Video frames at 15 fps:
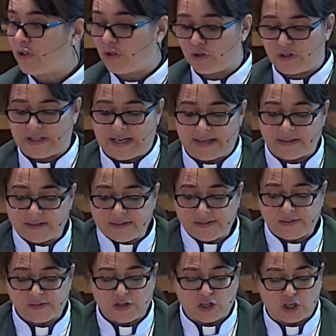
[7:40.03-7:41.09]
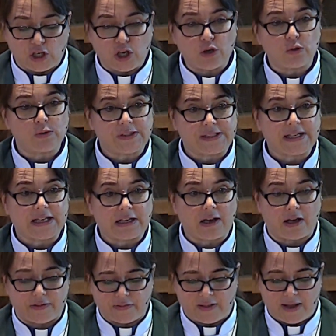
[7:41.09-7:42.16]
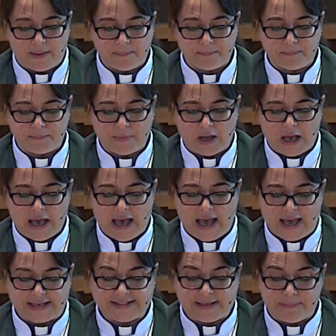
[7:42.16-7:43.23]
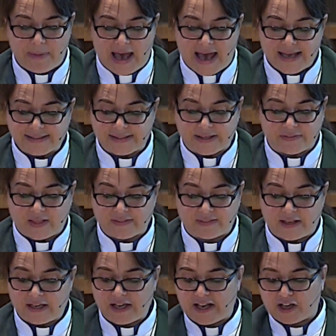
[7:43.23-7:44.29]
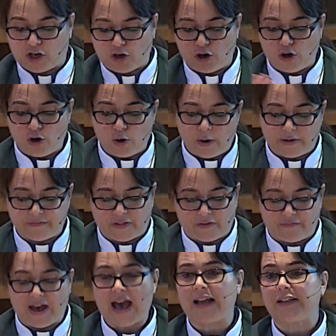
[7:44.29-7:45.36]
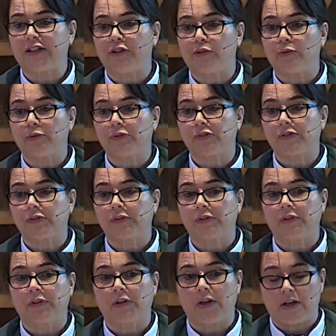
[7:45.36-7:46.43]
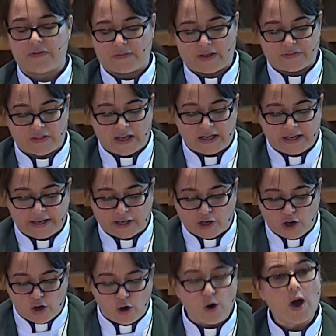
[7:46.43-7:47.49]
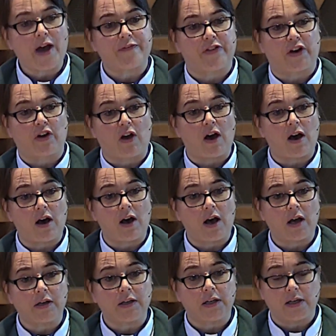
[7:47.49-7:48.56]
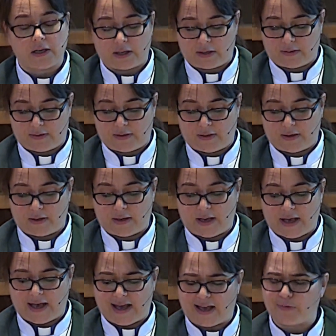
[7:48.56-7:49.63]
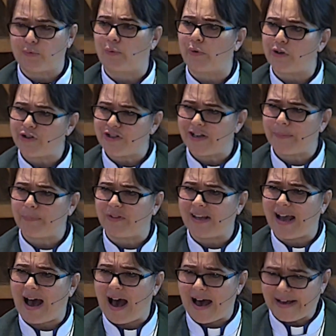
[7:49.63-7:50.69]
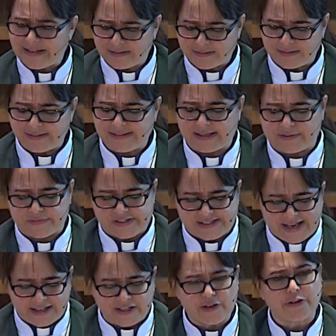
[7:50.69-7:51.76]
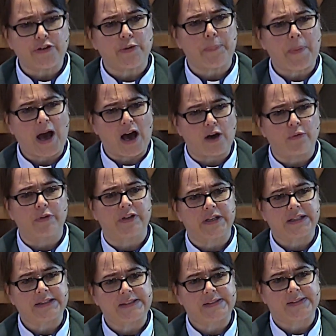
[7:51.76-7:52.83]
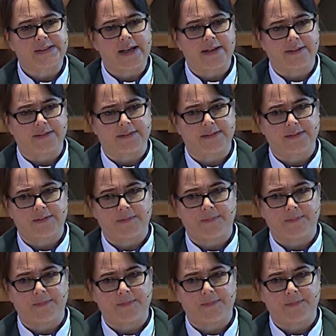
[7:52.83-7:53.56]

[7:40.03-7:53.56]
the Judeans closed in on them and demanded that they let go of their values, that they let go of their God, and worship the idols of secular power instead.